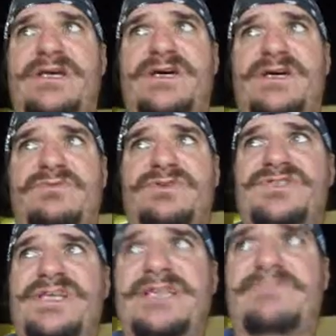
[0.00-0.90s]
will
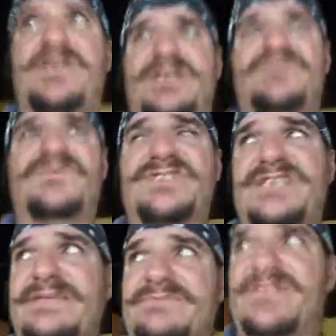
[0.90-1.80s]
say that because of the
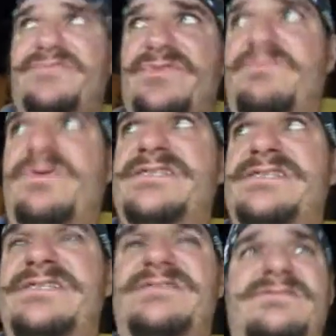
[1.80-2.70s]
statements of the
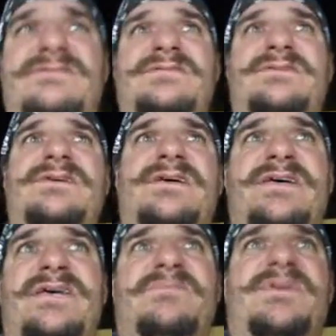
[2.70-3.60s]
president
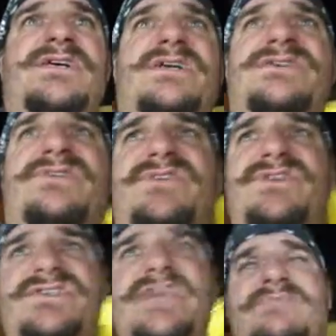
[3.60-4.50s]
and because of the
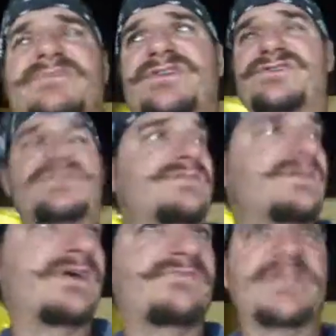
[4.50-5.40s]
statements
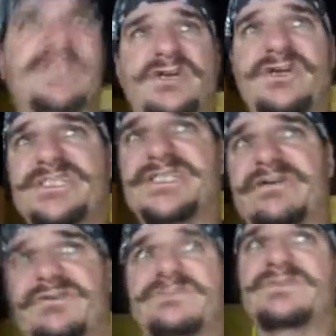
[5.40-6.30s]
of the attorney
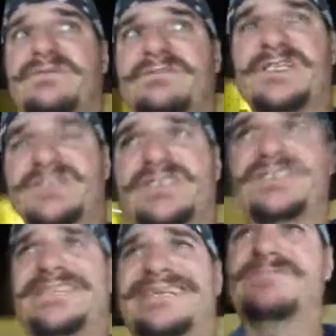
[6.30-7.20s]
general, because of the
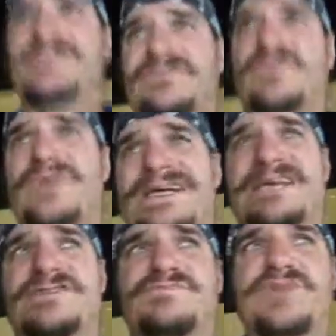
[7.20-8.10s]
statements of the White
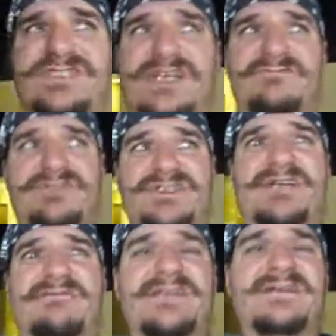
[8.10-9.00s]
House press
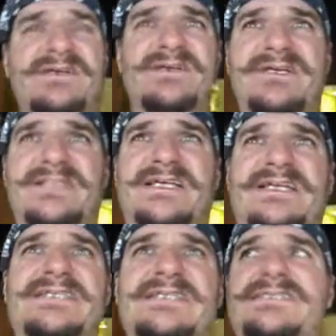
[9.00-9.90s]
secretary, that
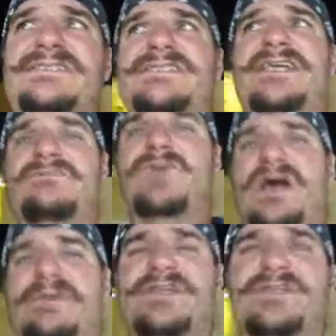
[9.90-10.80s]
Khalid Shaik
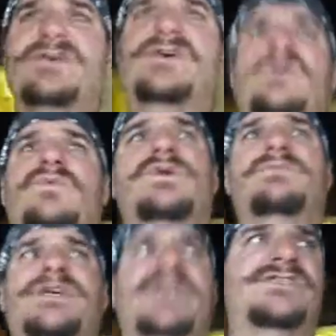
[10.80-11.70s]
Muhamid will
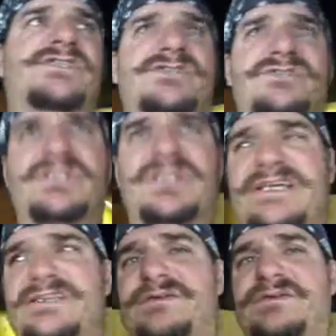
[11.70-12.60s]
be executed
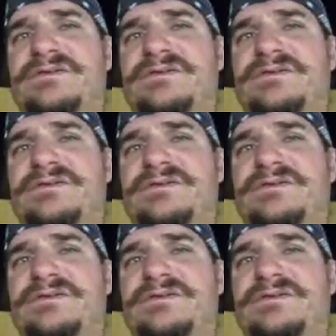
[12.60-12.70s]
like the